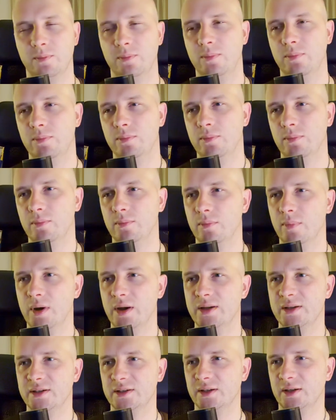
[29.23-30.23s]

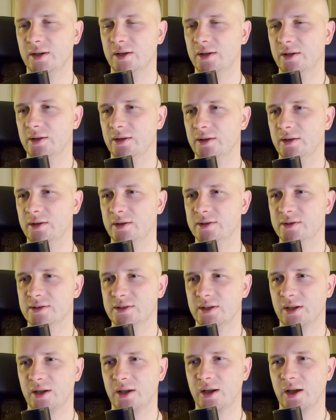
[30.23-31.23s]
basically it's
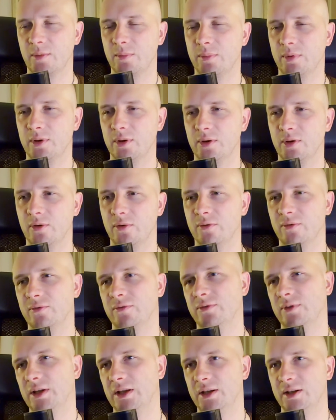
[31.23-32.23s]
a couple of
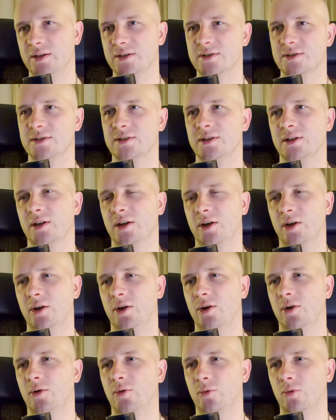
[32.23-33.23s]
things
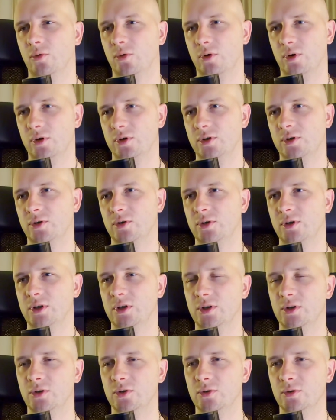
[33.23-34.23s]
what you need
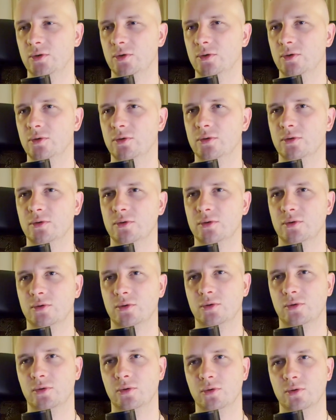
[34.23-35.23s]
to do
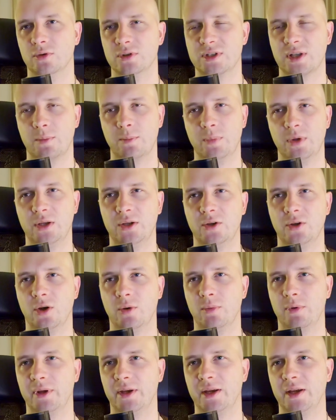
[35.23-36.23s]
to submit your
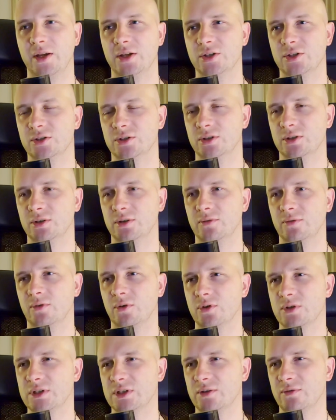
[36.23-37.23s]
application.
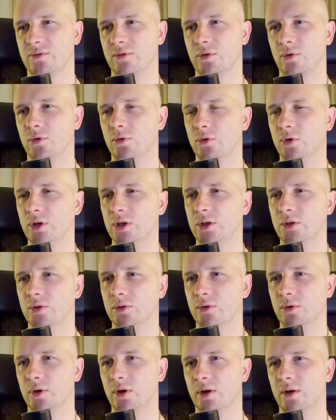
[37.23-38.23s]
First of all, you need
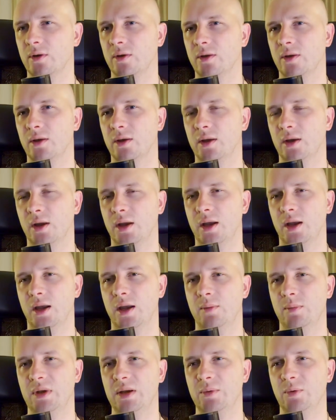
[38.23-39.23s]
to have a
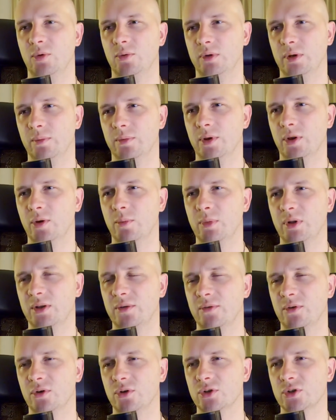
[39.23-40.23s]
minimum deployment
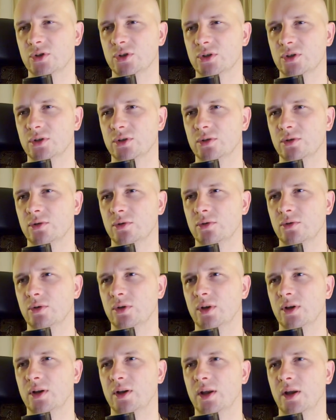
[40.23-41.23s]
version to
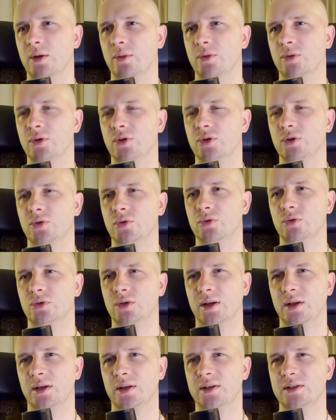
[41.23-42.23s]
set up,
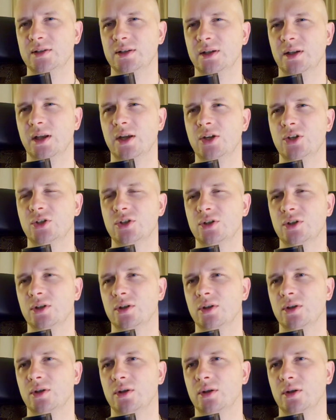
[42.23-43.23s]
choose
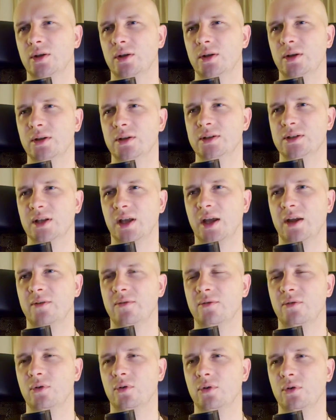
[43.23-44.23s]
destination. It's
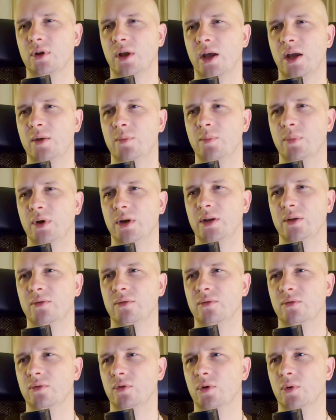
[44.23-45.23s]
iPhone, iPad
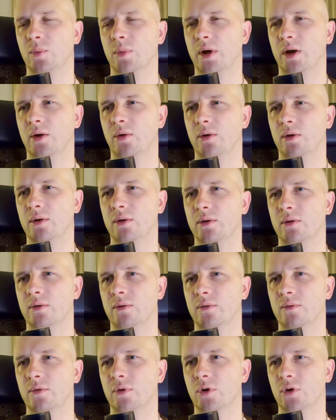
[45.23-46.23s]
for my one
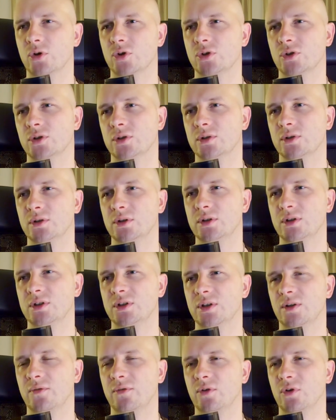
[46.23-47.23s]
version, it's
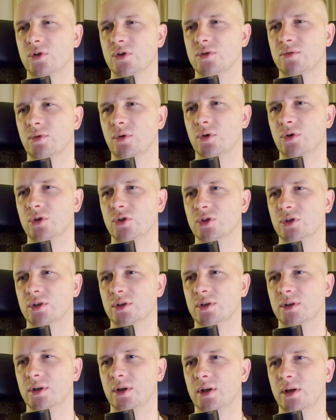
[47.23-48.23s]
the first
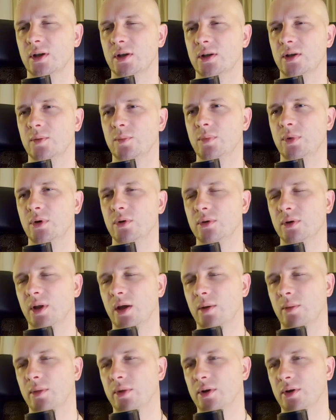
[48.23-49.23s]
version, and build
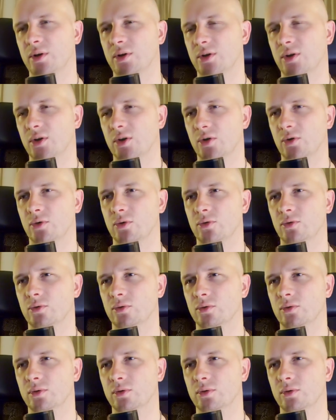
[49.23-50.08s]
number. So